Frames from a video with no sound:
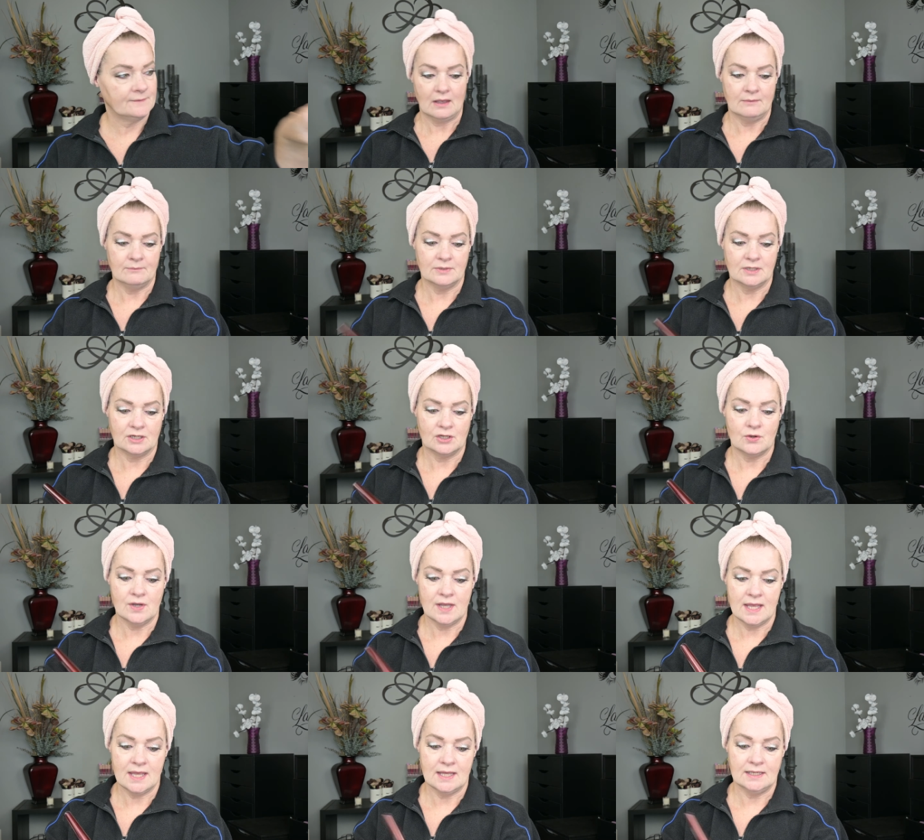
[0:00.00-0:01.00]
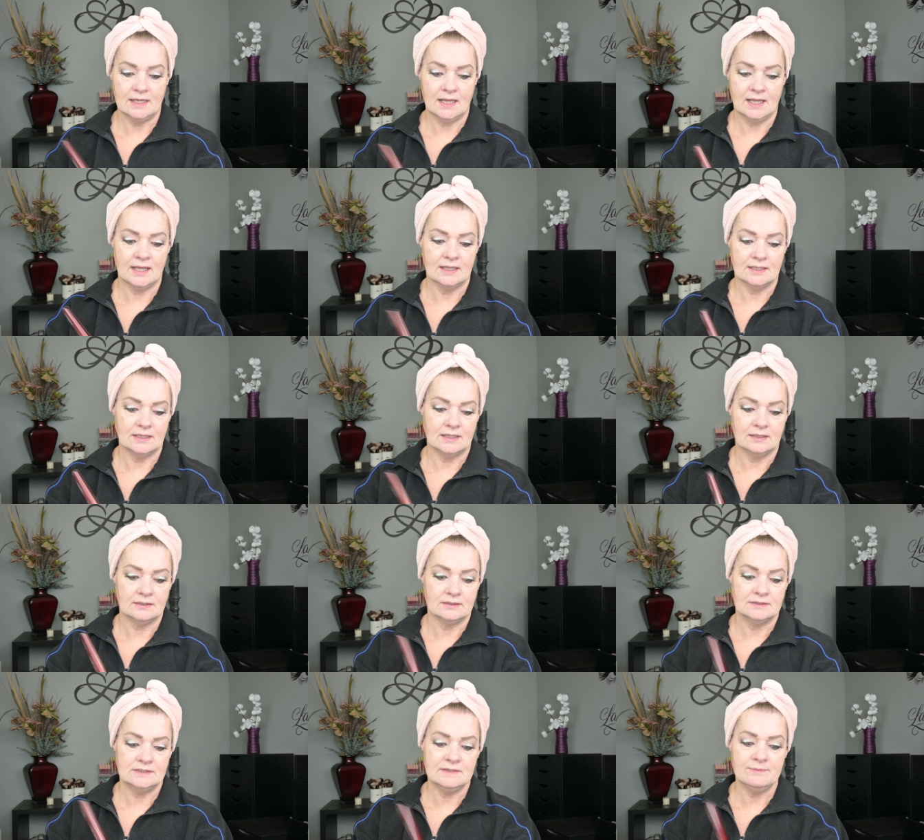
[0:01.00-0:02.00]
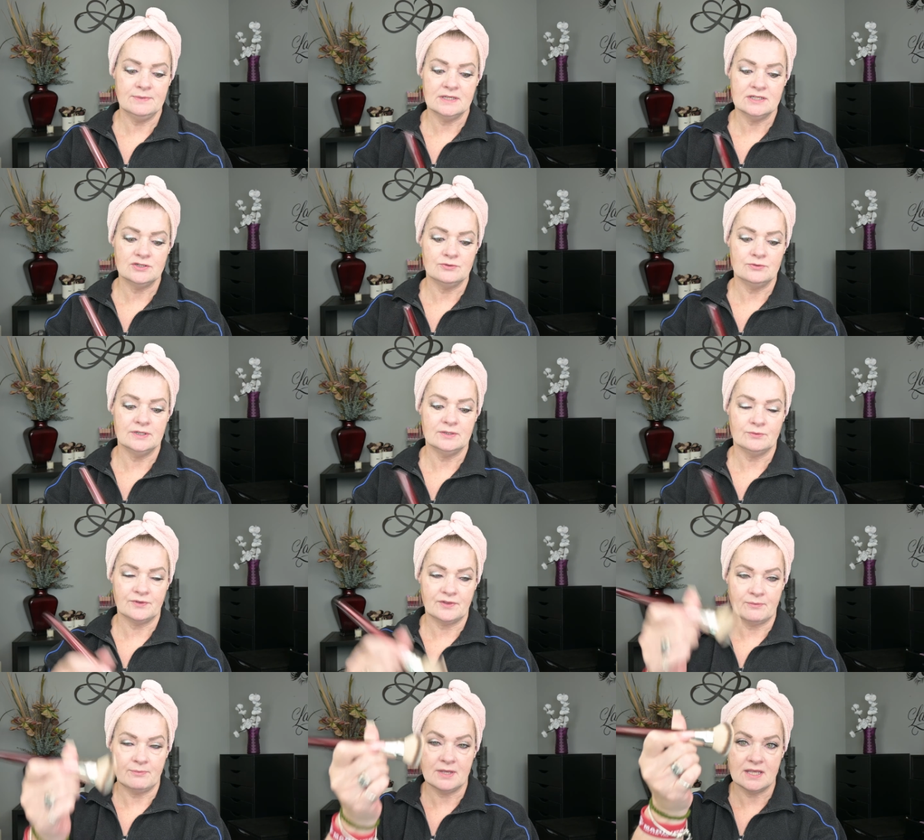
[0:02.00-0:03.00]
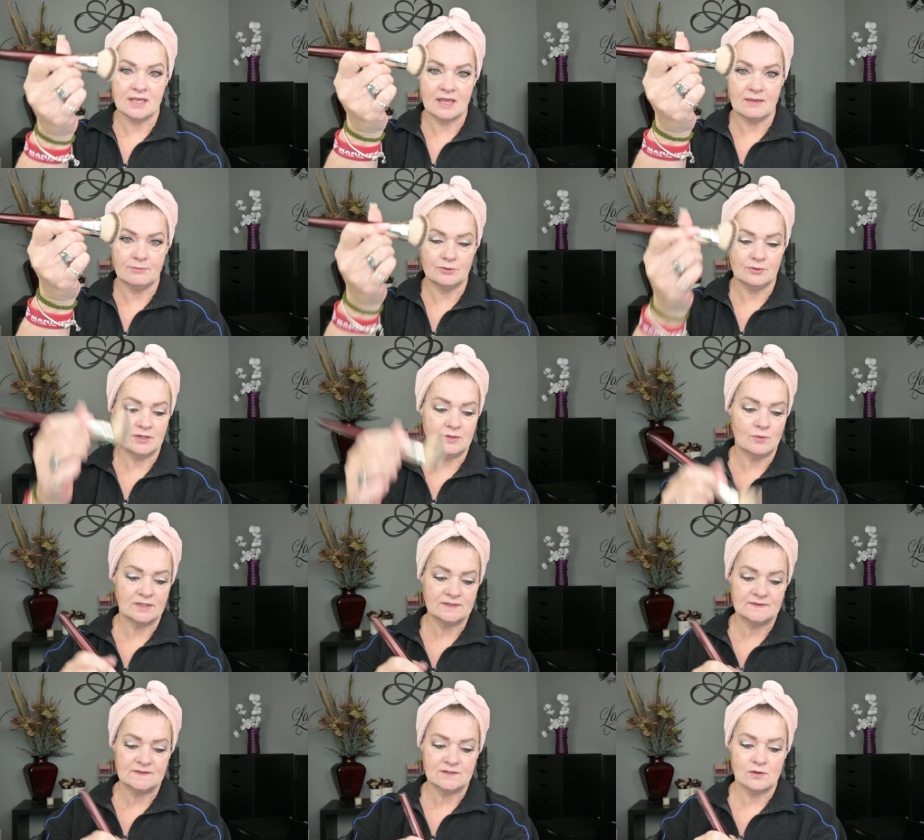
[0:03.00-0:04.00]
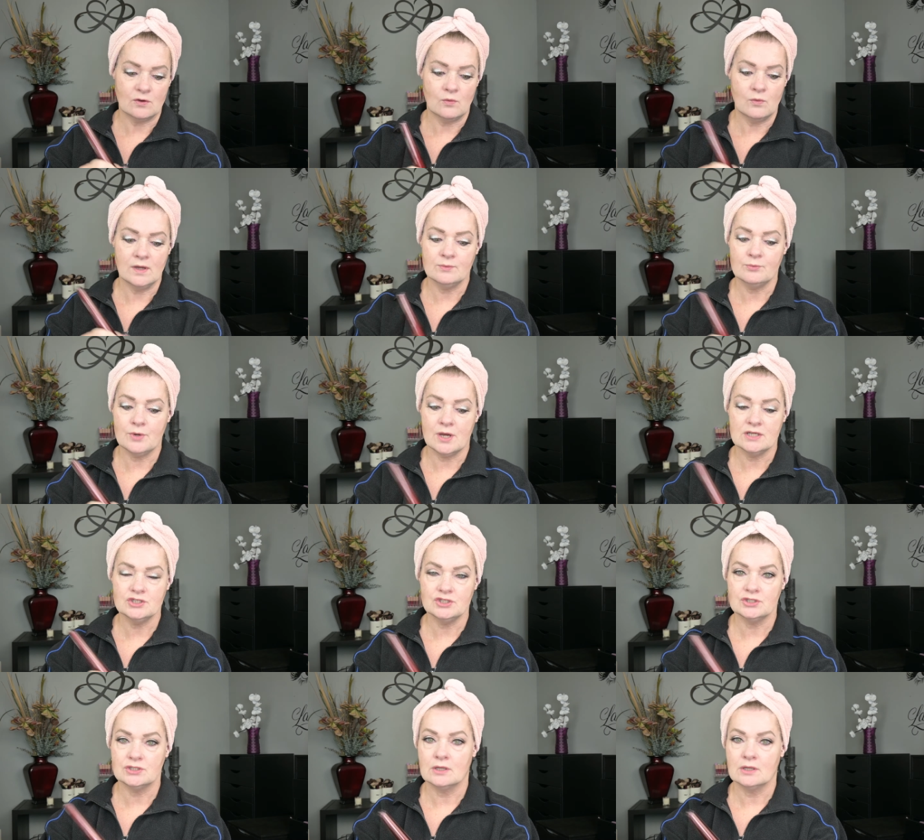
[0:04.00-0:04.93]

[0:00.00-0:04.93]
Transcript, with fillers: I'm gonna go ahead and dip into it with the BK Beauty 101 brush